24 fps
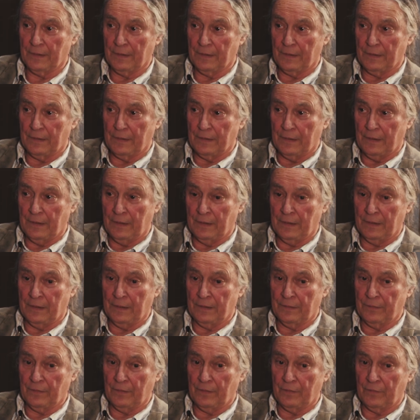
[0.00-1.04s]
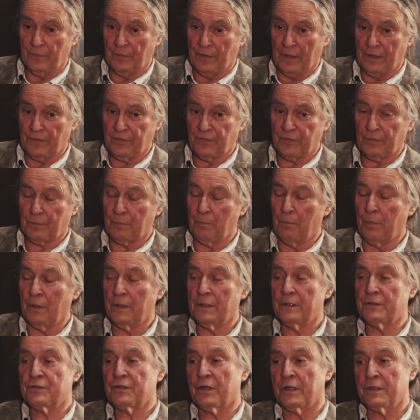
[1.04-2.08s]
Right. And that's
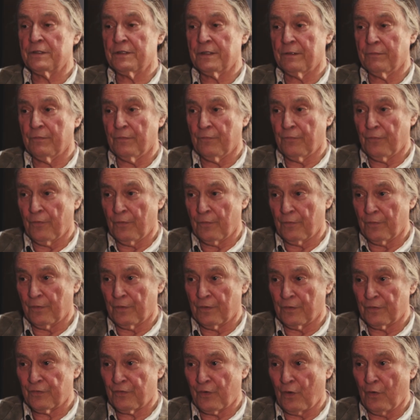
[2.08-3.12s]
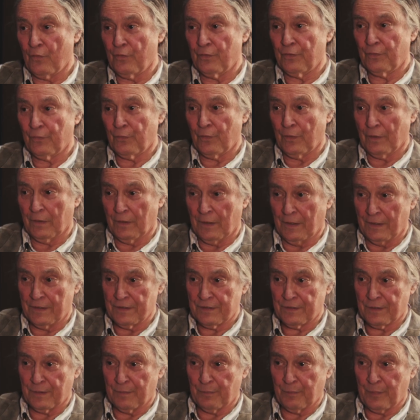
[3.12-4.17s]
completely changed even further because COVID's
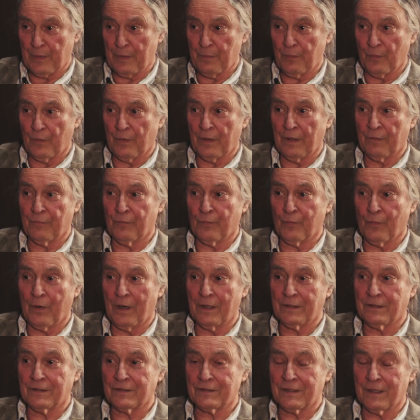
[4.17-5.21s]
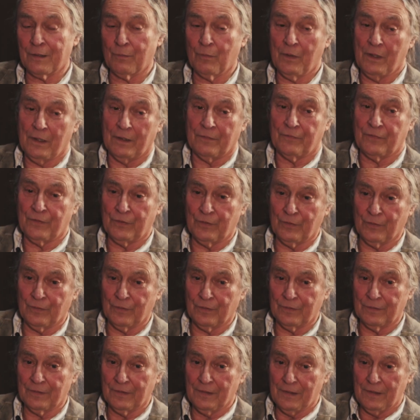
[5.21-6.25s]
realized that people have a right to say, well, if you
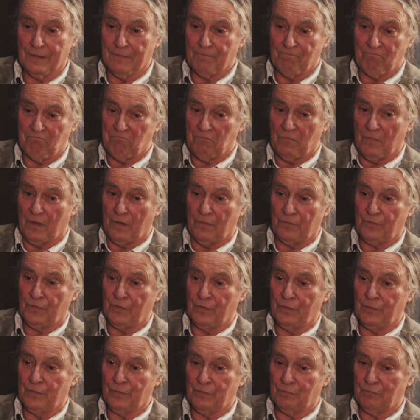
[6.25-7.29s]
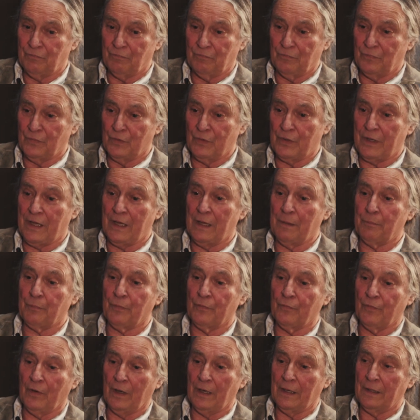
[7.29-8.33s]
don't, if you you can't
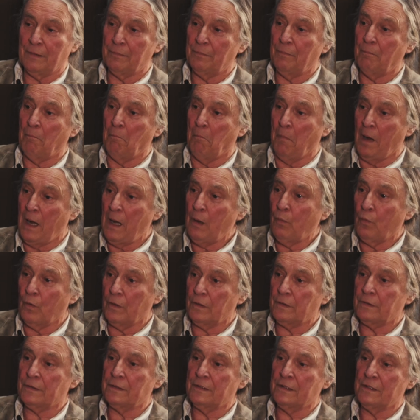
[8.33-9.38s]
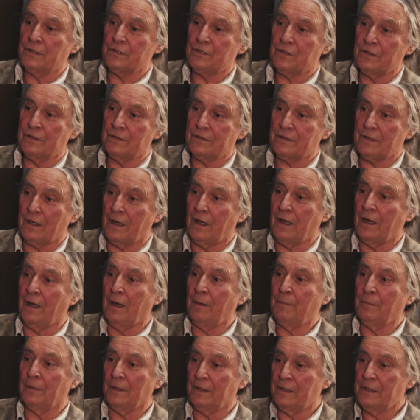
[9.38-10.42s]
provide my work conditions,
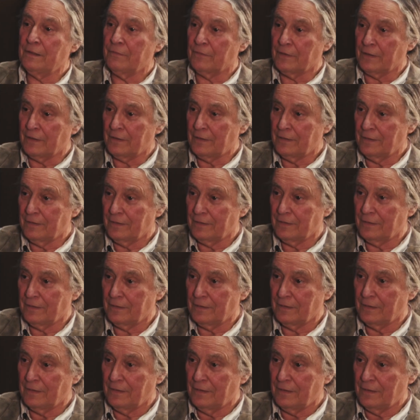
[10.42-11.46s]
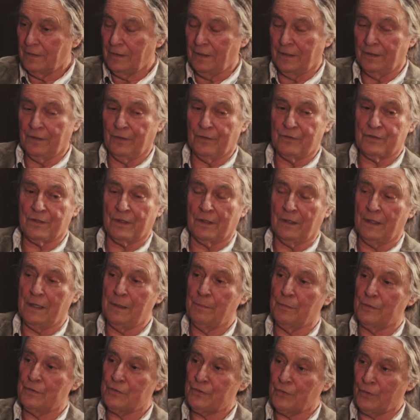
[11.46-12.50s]
I'm leaving. Yeah. And there's a
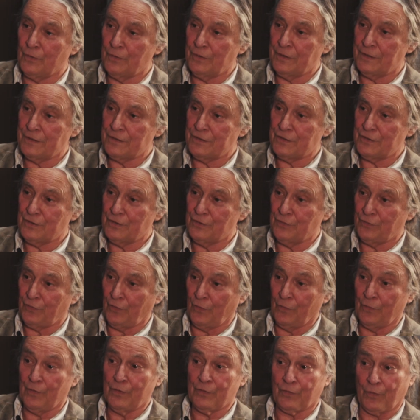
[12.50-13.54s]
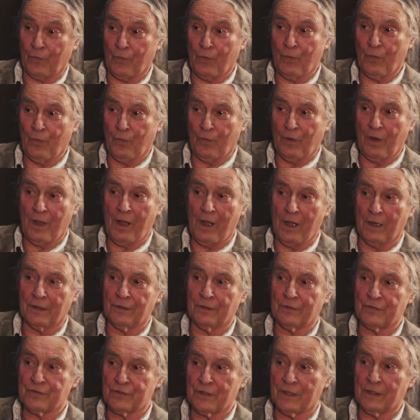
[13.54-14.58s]
labor shortage, so there's a whole lot
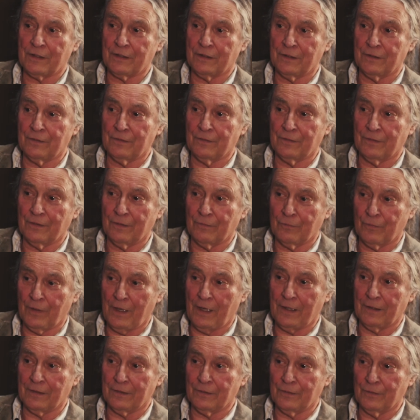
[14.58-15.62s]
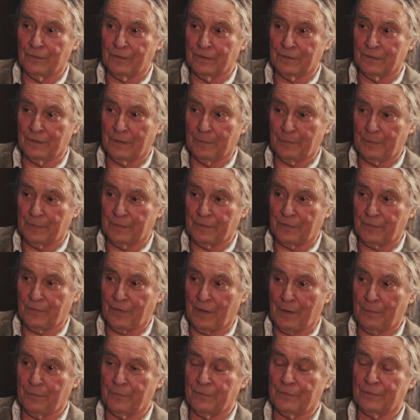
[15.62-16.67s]
of shaking and rattling going up at the
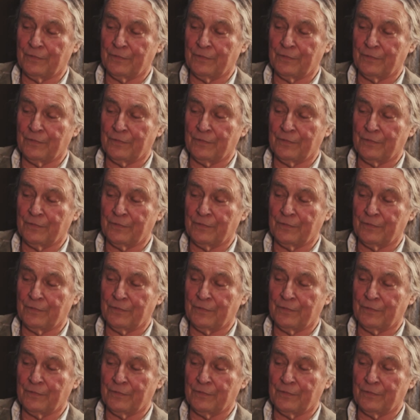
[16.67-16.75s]
top of